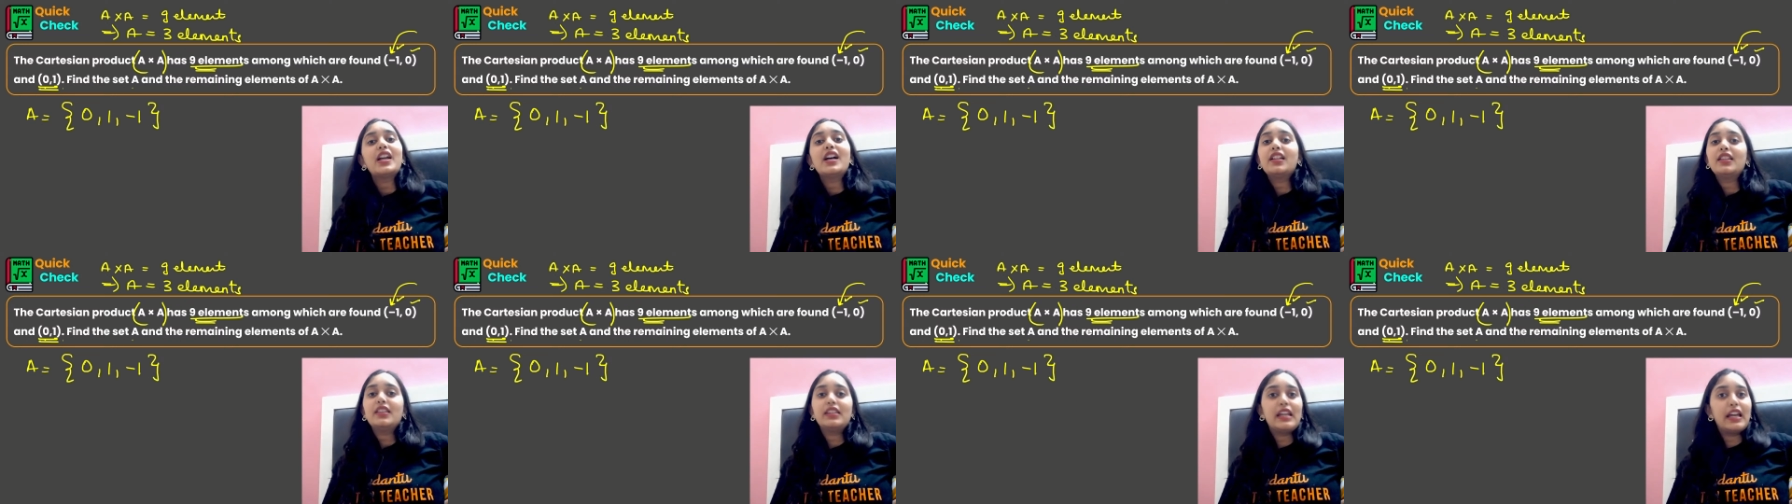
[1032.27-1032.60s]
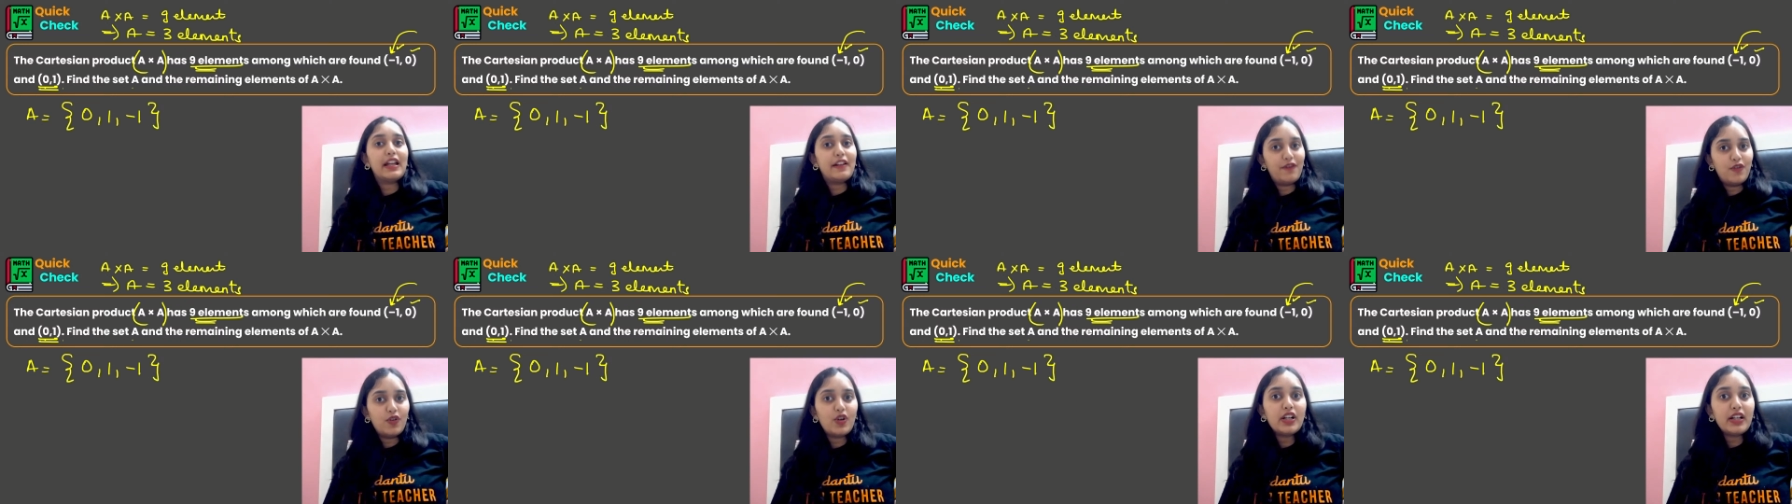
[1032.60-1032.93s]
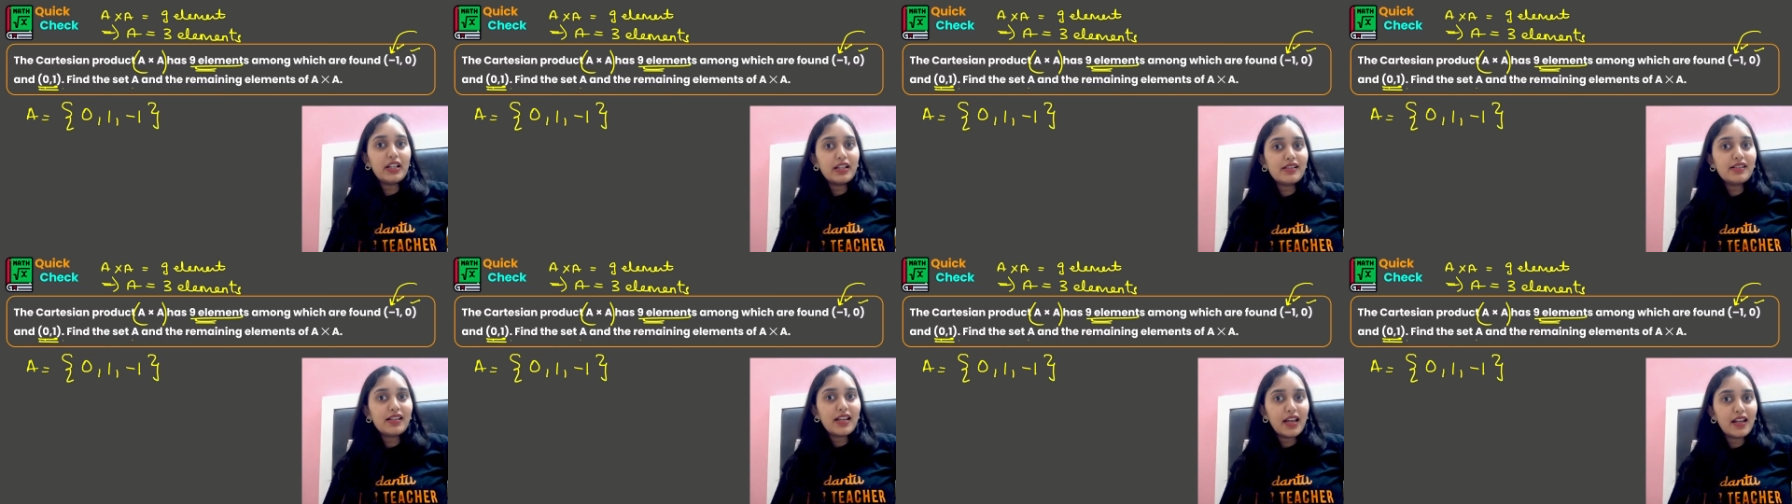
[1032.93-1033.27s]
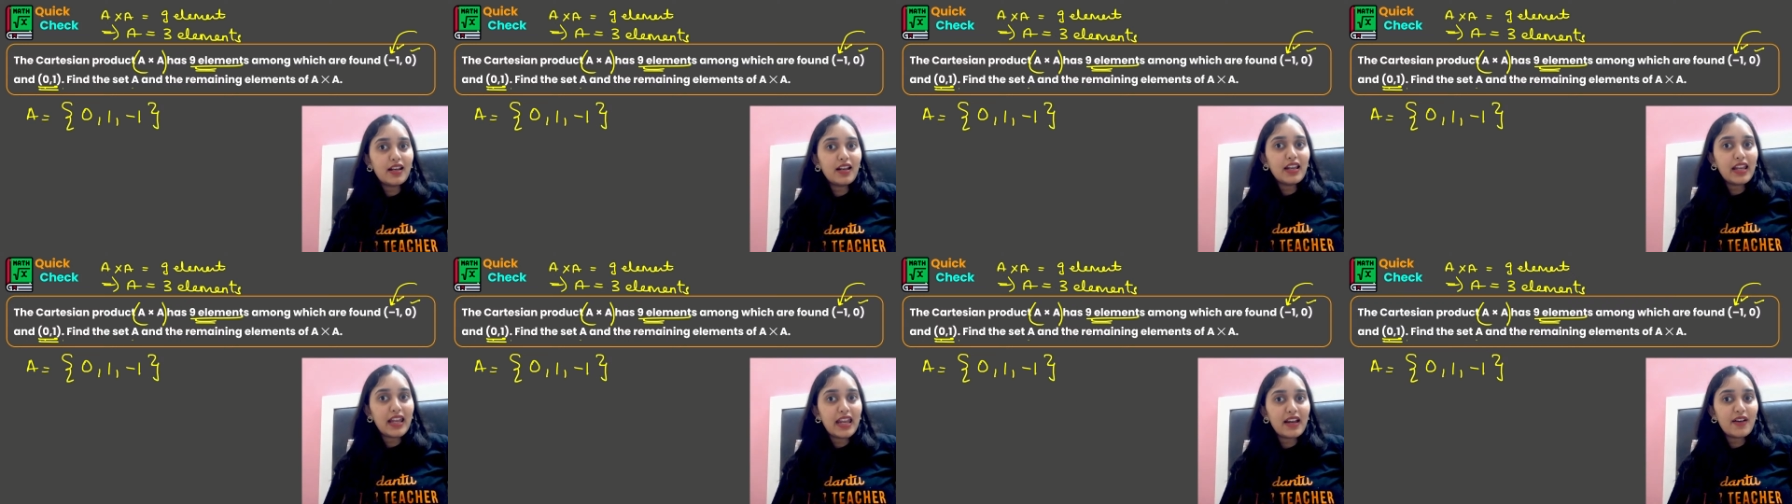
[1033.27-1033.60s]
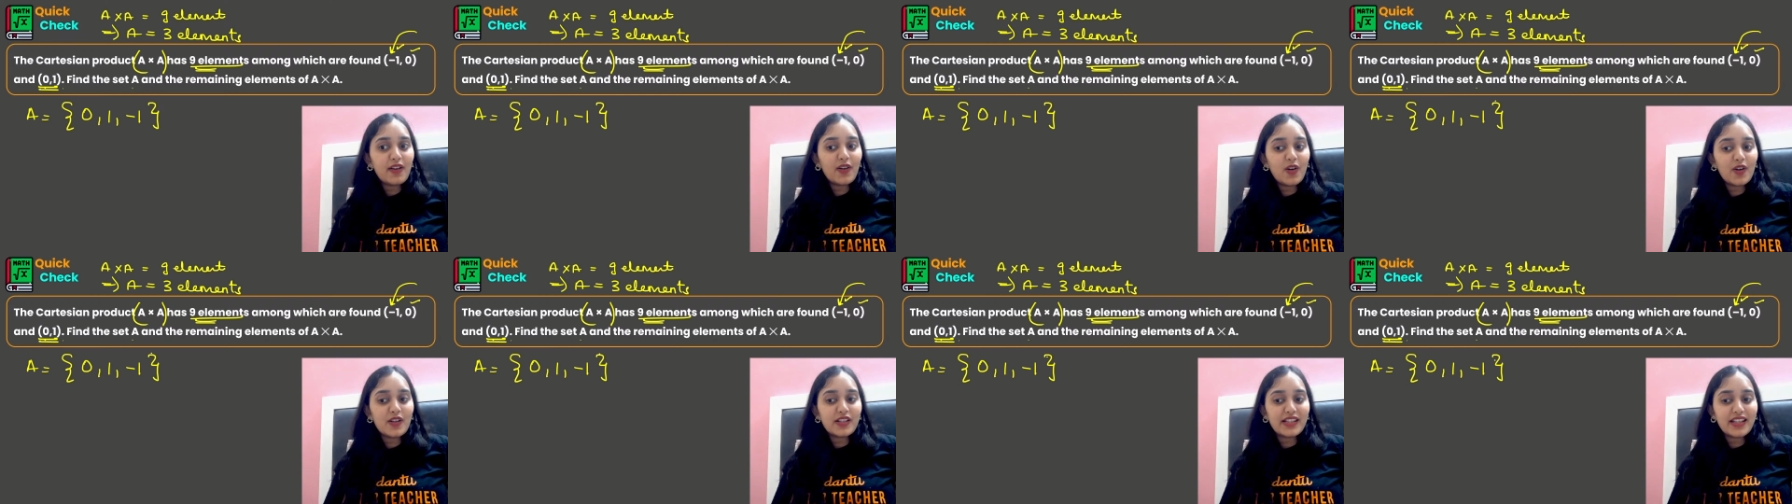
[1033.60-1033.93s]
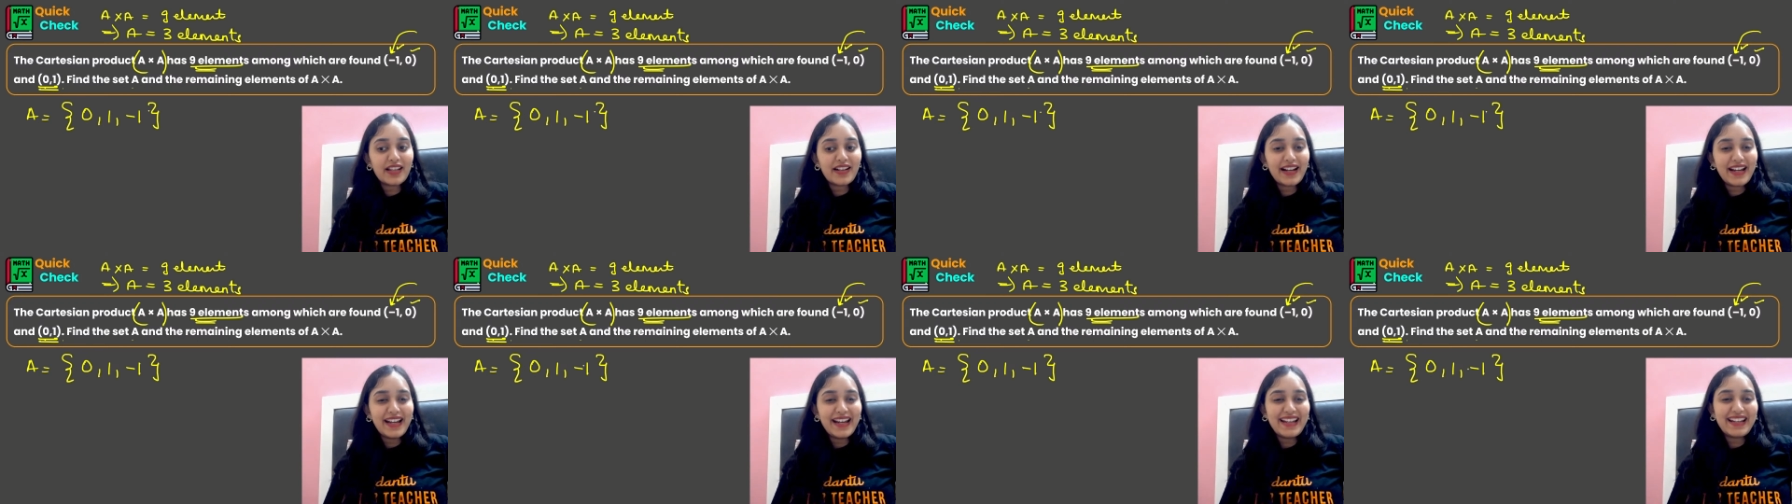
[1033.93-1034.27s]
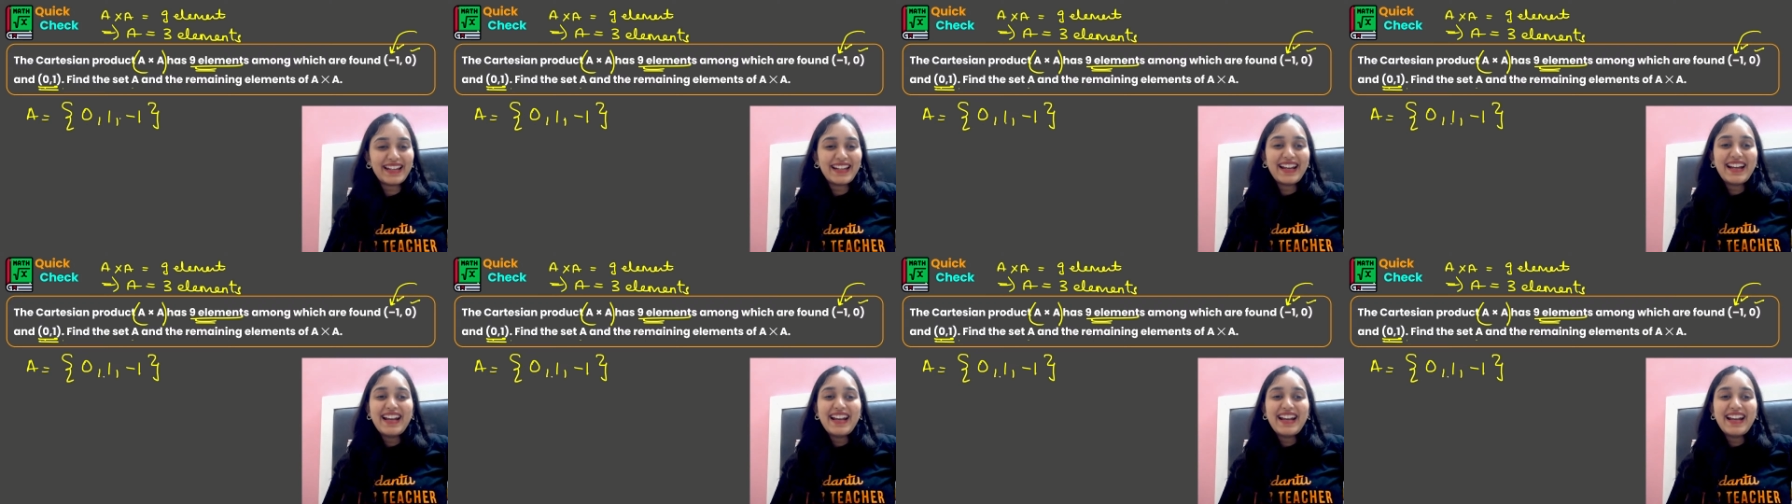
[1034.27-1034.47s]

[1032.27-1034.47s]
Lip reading: Therefore, it is there in A cross A, right?